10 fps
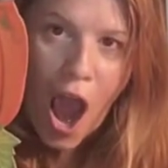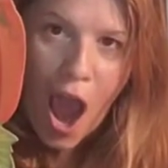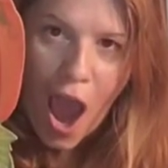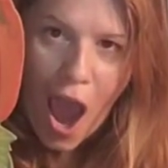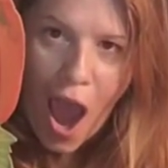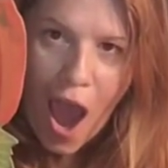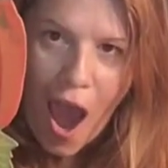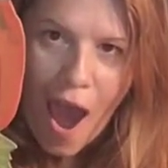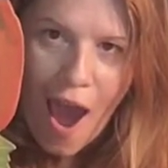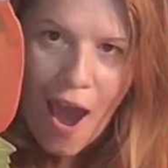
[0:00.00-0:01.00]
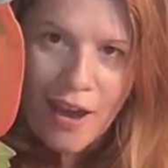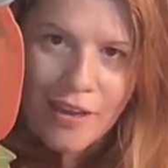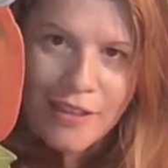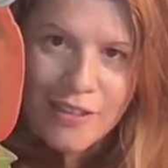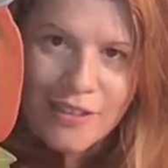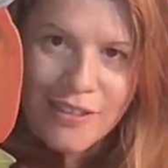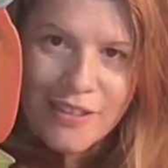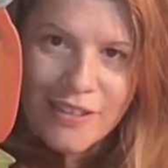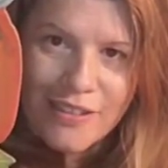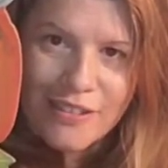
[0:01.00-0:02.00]
Ah!
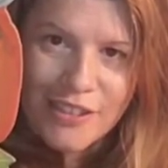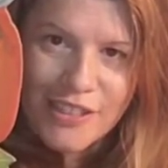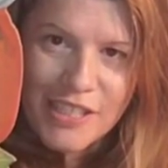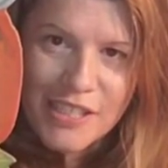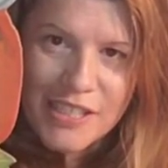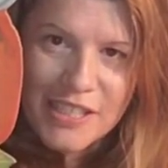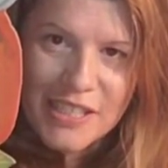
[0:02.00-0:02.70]
They're just